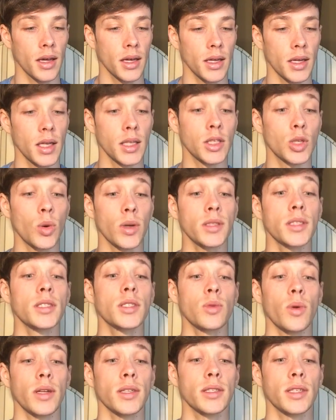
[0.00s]
In
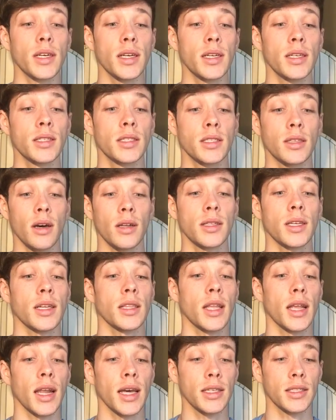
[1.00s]
2020, starting in
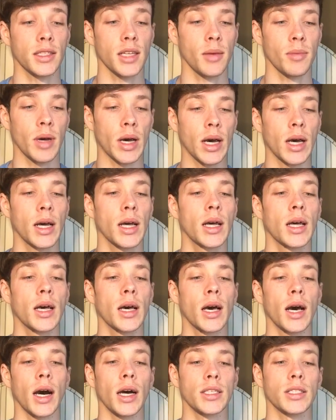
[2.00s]
the late summer,
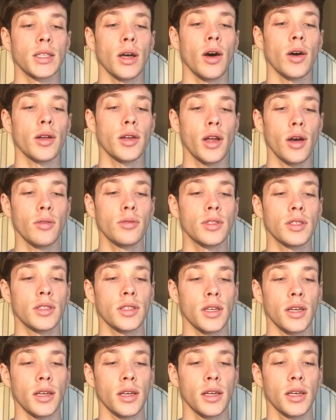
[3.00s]
I started
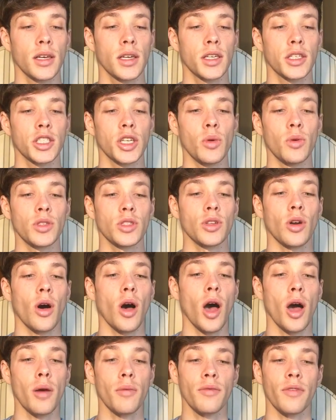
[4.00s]
noticing she was not
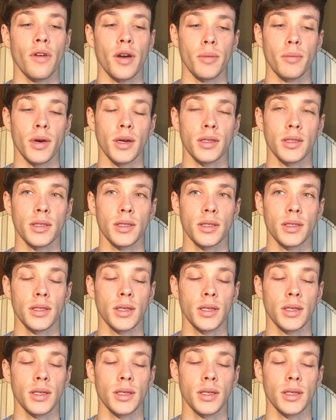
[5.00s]
home very much.